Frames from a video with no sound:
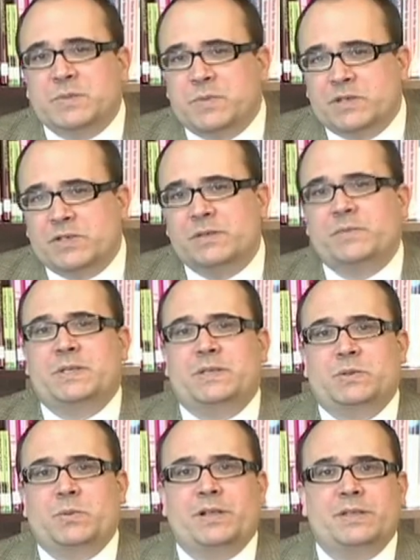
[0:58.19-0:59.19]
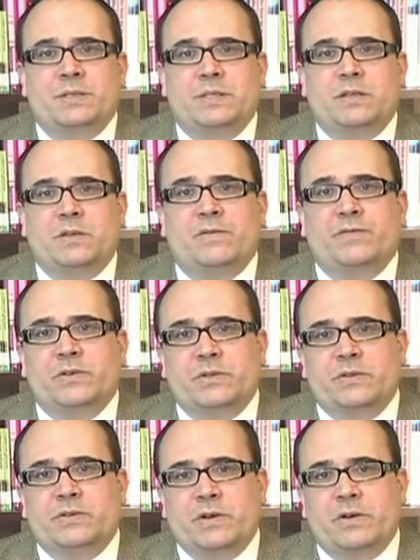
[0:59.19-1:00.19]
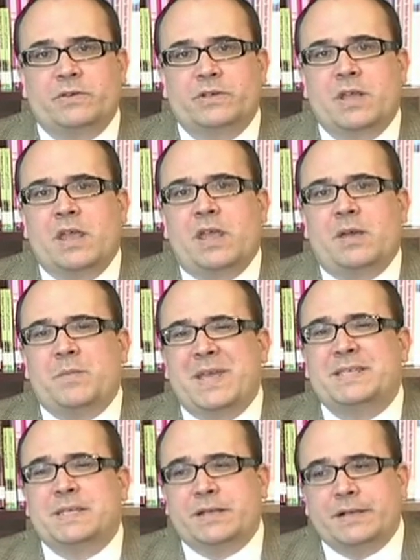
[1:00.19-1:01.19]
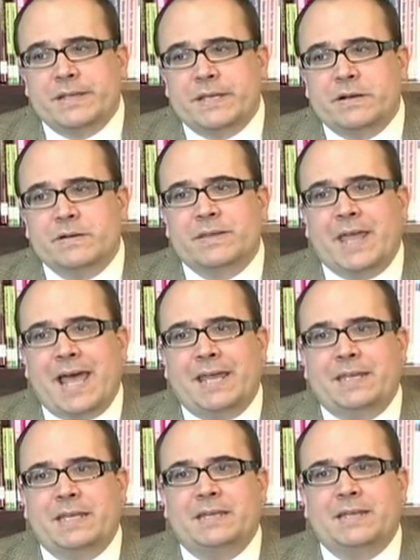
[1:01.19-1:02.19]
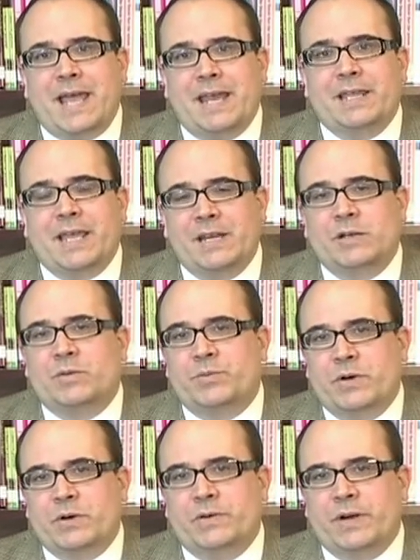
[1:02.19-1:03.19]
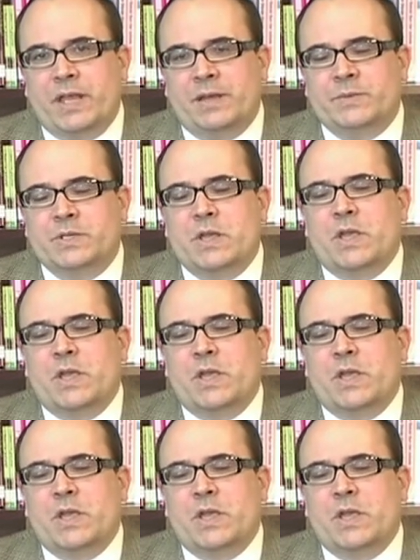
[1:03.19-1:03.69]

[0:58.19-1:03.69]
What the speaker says: bishops as well as the Universal Church, makes it clear that in catechetical programs